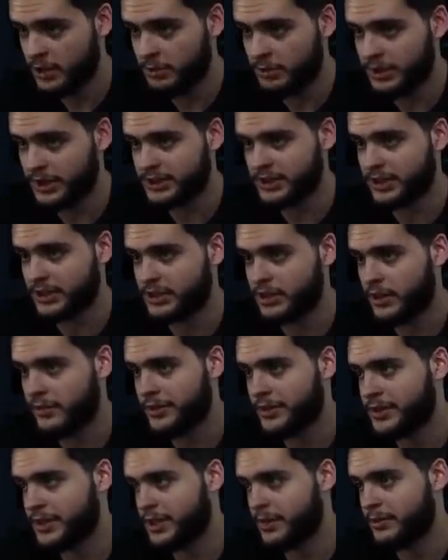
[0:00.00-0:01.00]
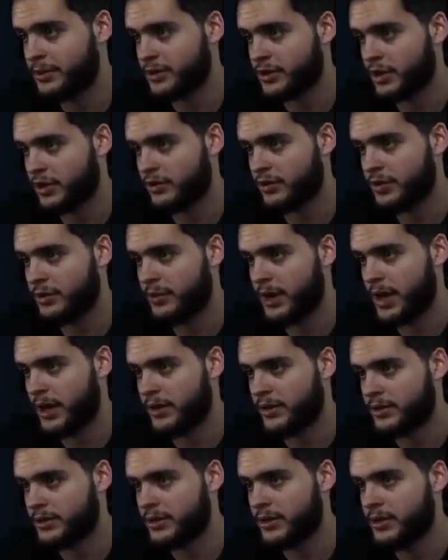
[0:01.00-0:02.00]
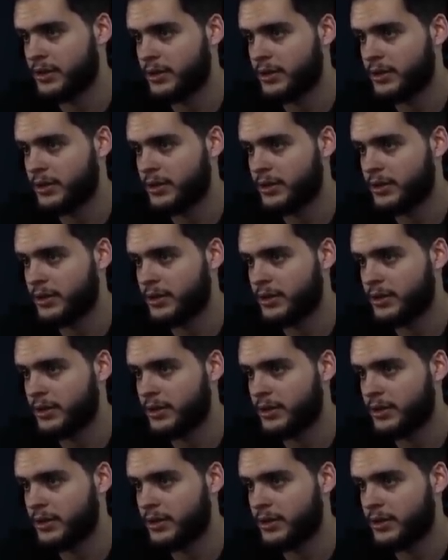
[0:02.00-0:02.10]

But let's see. Let's cover deep. That's all that really matters.